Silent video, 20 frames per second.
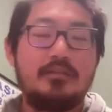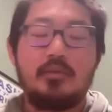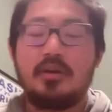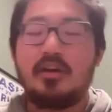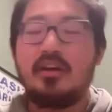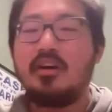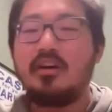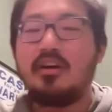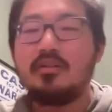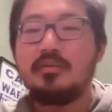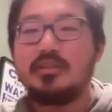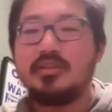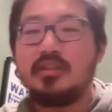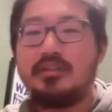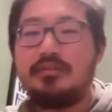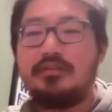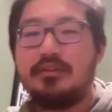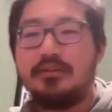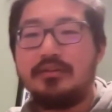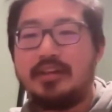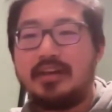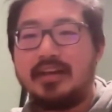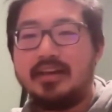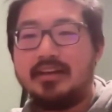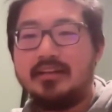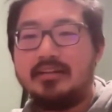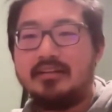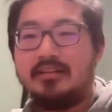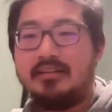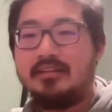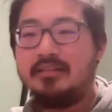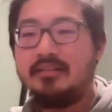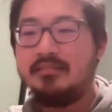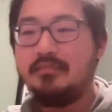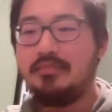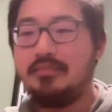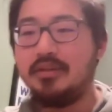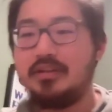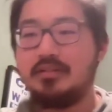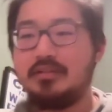I 100% feel that.
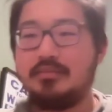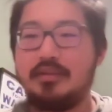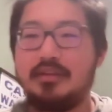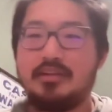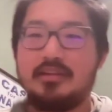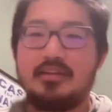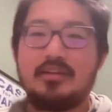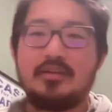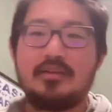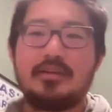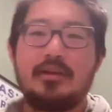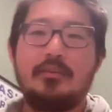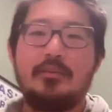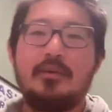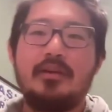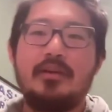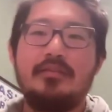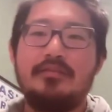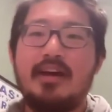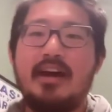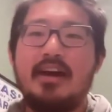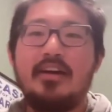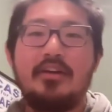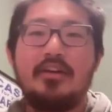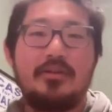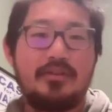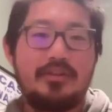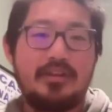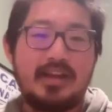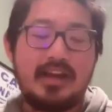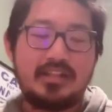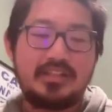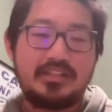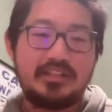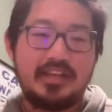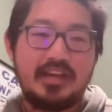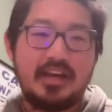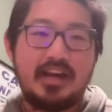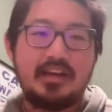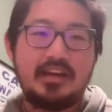But it's being like, okay, what value are they
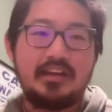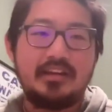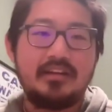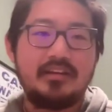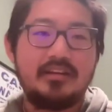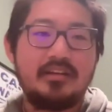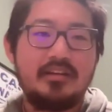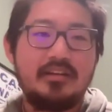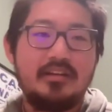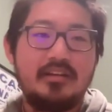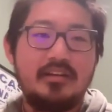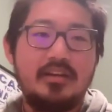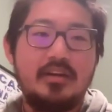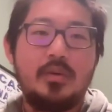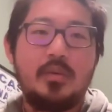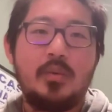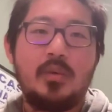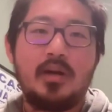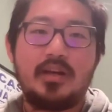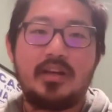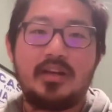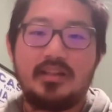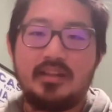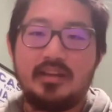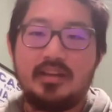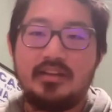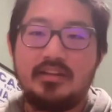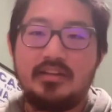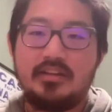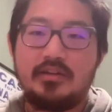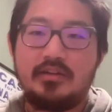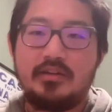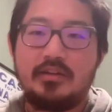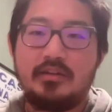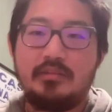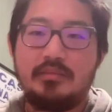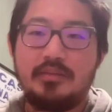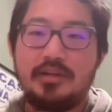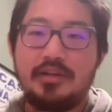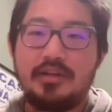actually adding? What can they do?
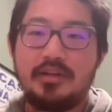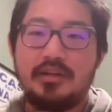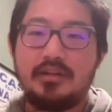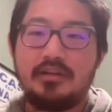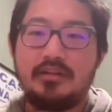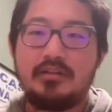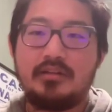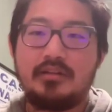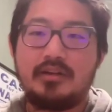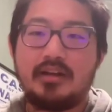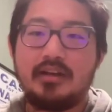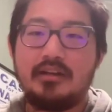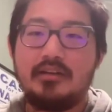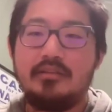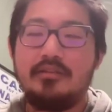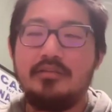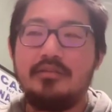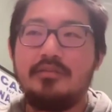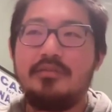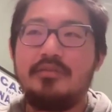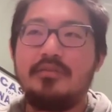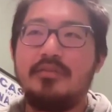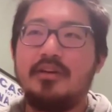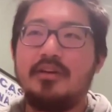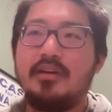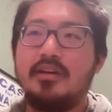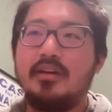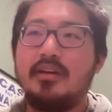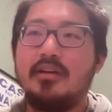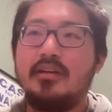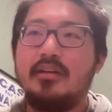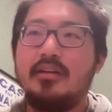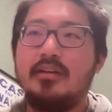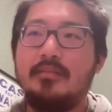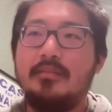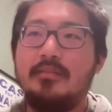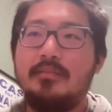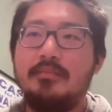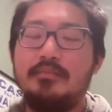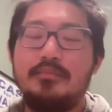And being kind of
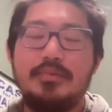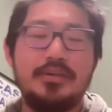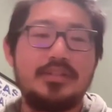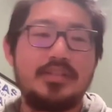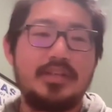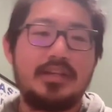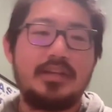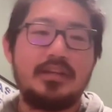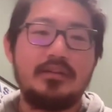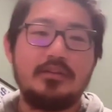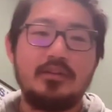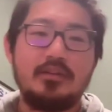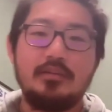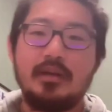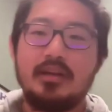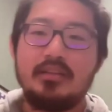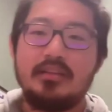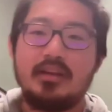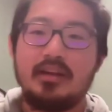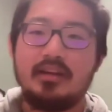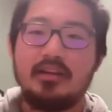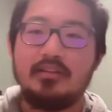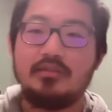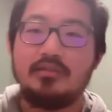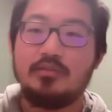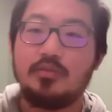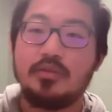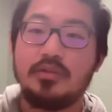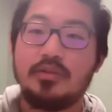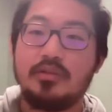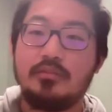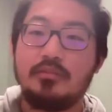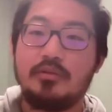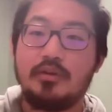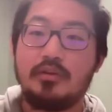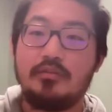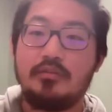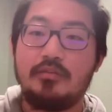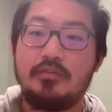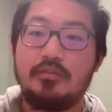particular about that is really
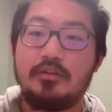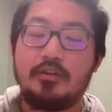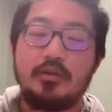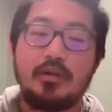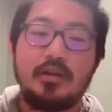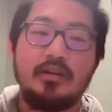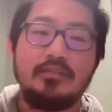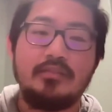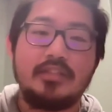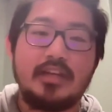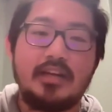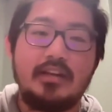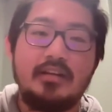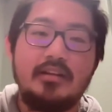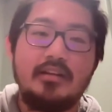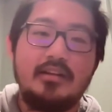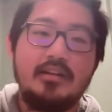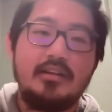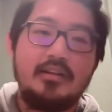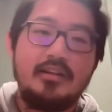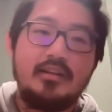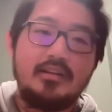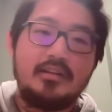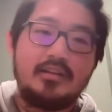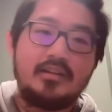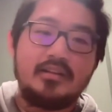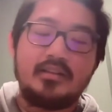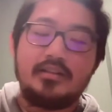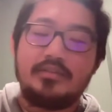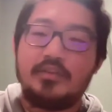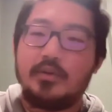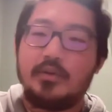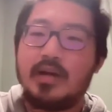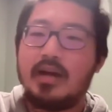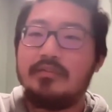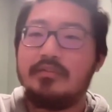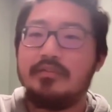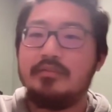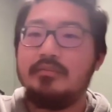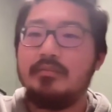important from the creative side. Because if you
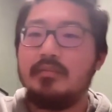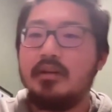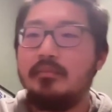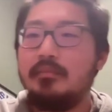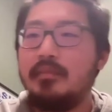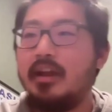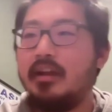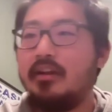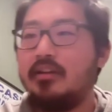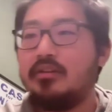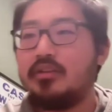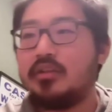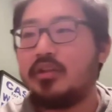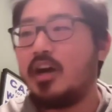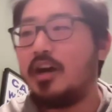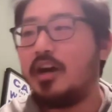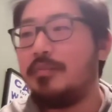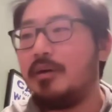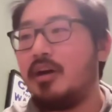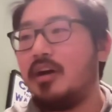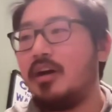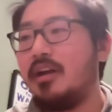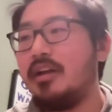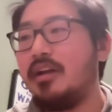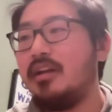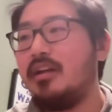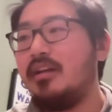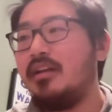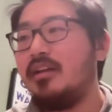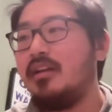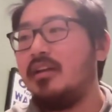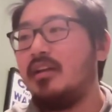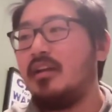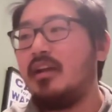have a manager hop on